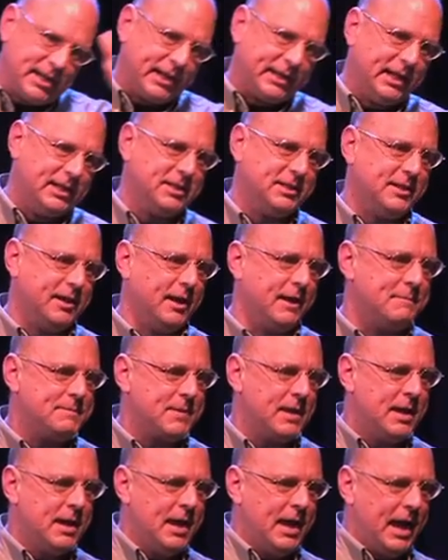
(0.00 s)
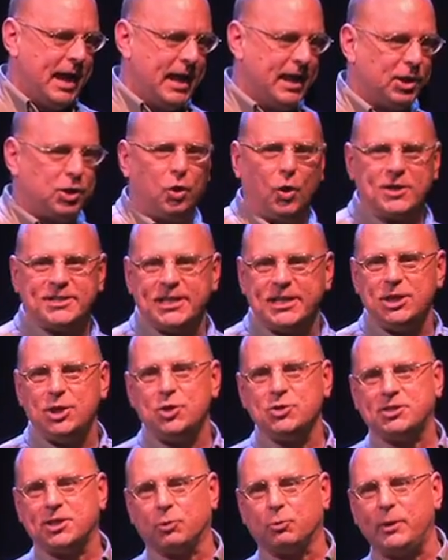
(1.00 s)
not get into there. And of course, he
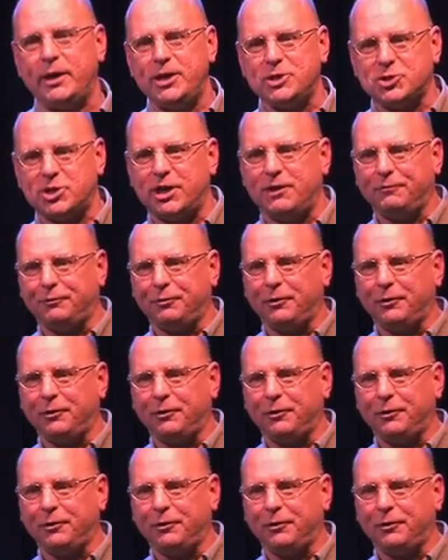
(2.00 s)
used the Ricci